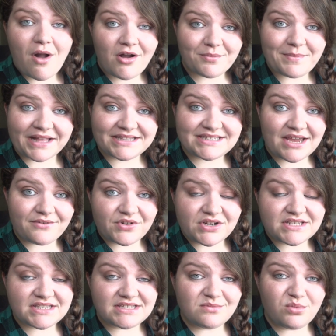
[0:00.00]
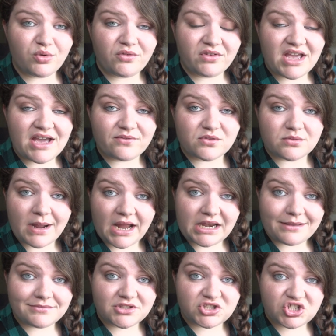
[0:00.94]
Welcome back to Every Disney Movie Ever.
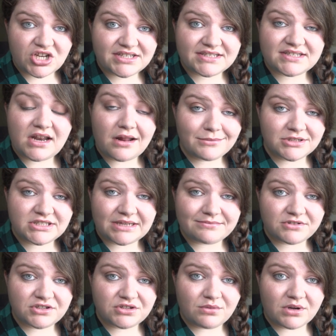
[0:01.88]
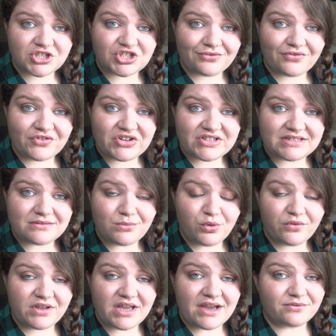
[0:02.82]
My name is Jess and I'm attempting to watch Every Disney
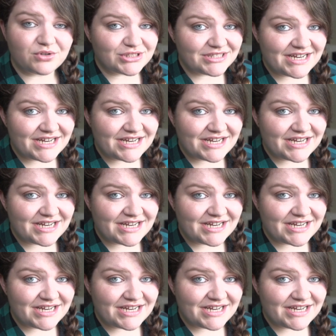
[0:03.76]
Movie Ever.